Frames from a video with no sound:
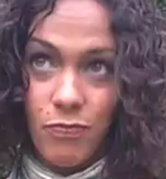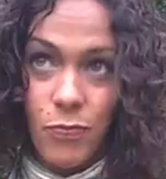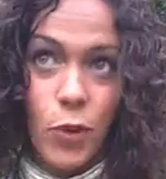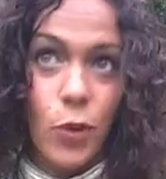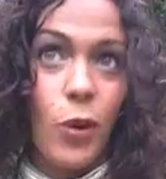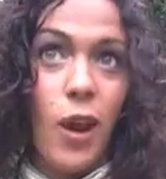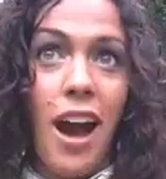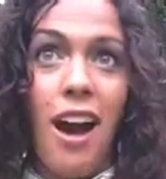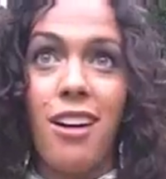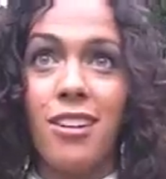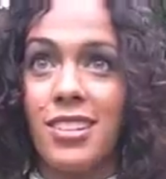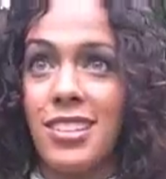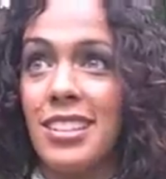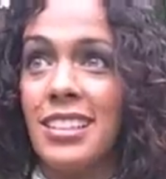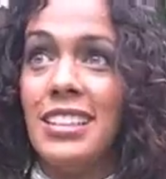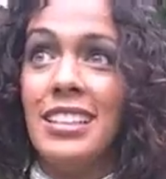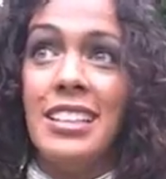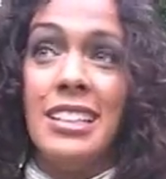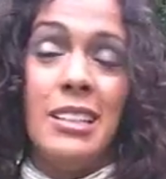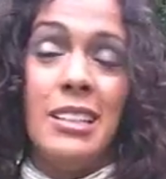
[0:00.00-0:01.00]
Throughout
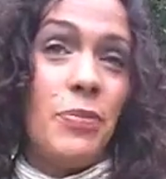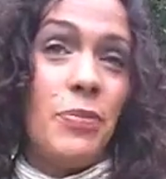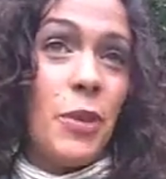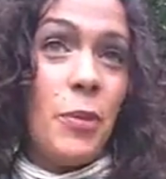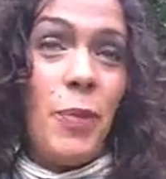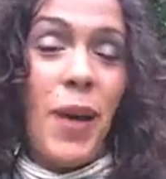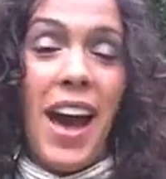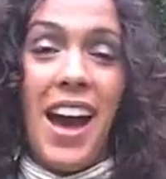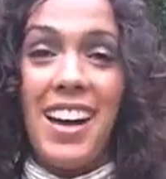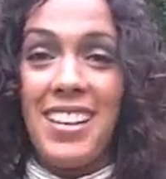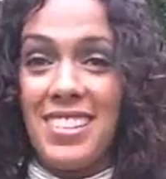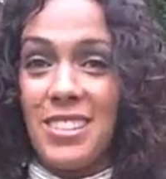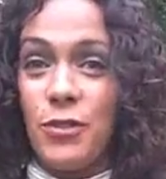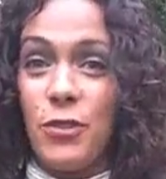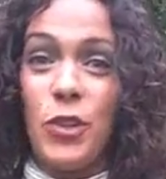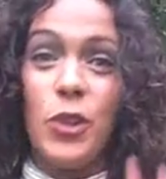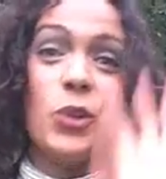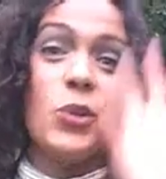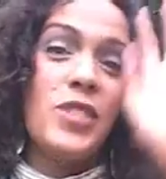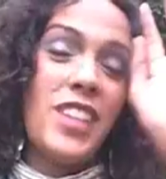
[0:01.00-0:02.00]
the past
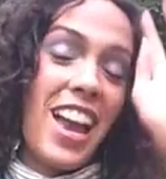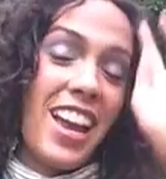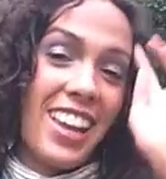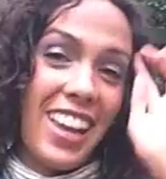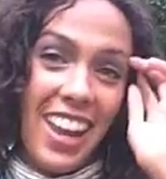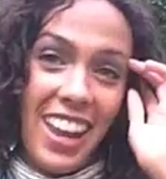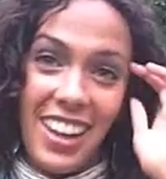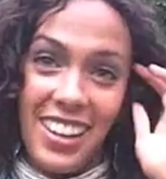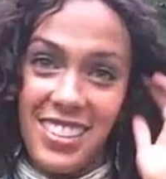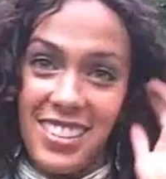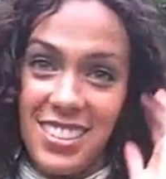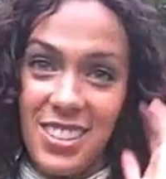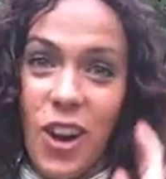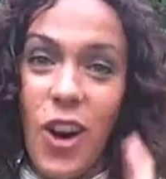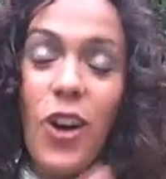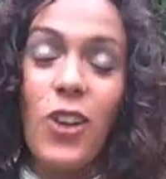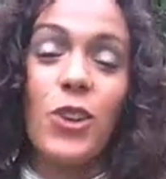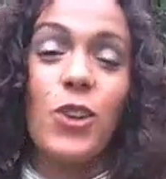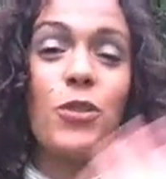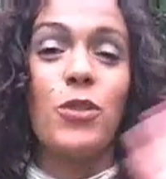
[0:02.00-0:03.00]
few decades,
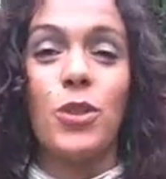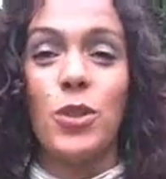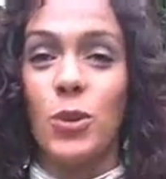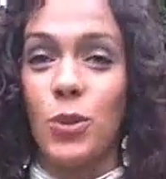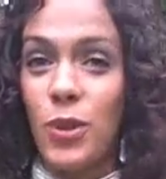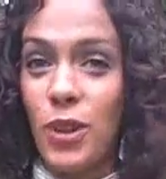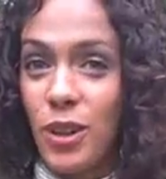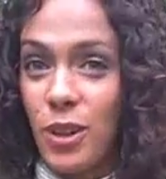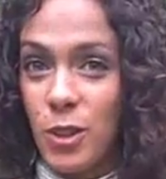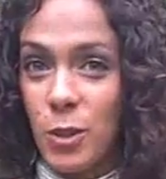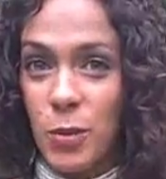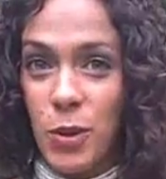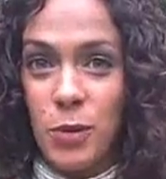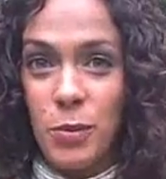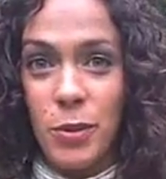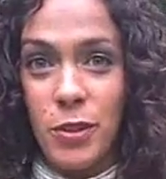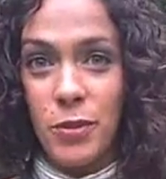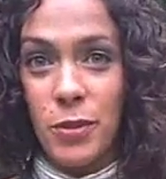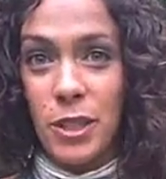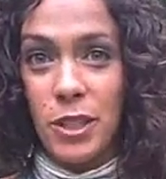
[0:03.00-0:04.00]
all over the world,
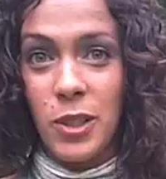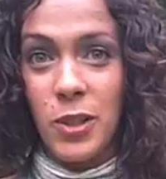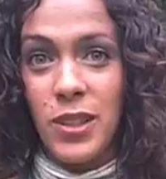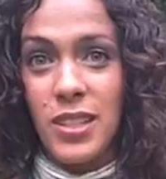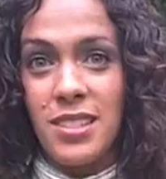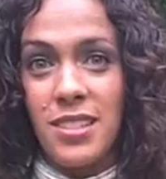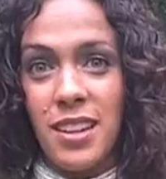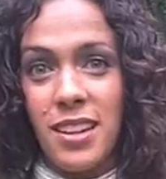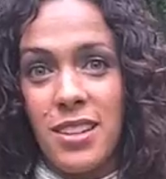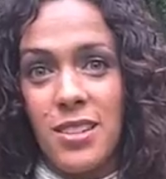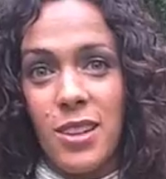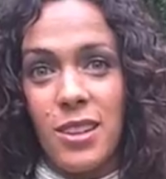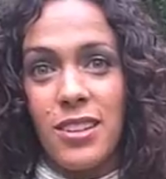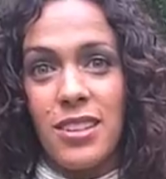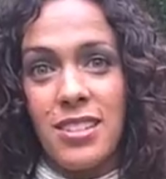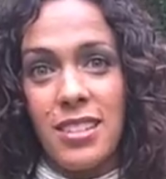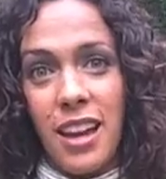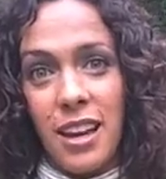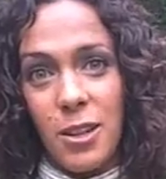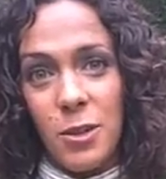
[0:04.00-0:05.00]
people have been doing studies on
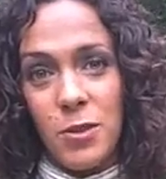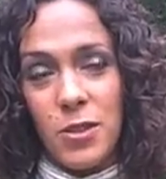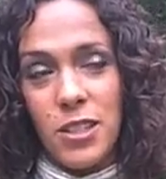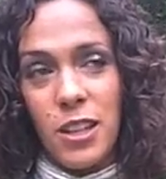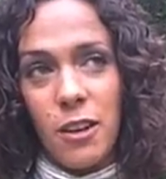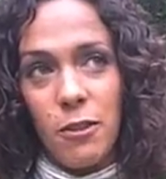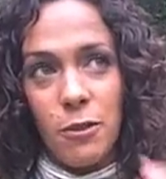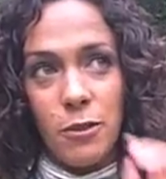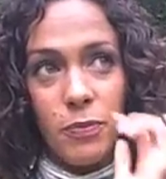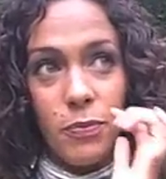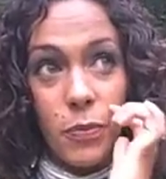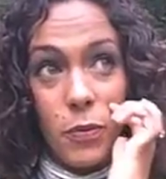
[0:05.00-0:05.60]
this kind of stuff.